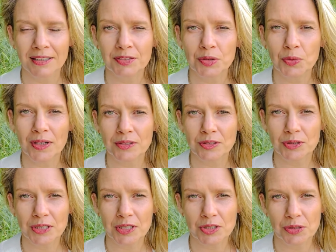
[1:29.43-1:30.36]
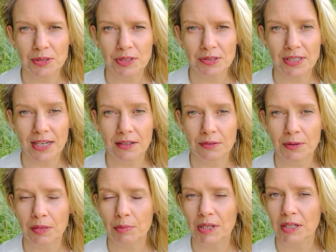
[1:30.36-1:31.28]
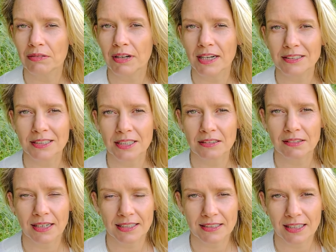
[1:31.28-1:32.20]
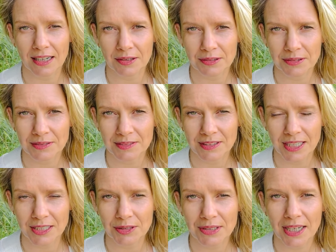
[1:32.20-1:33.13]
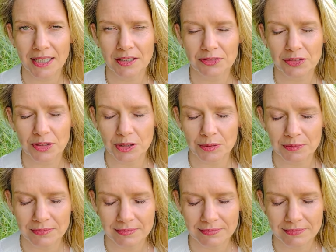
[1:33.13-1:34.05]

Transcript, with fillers: if you want, you can do it together with me right here, right now, and you can affirm,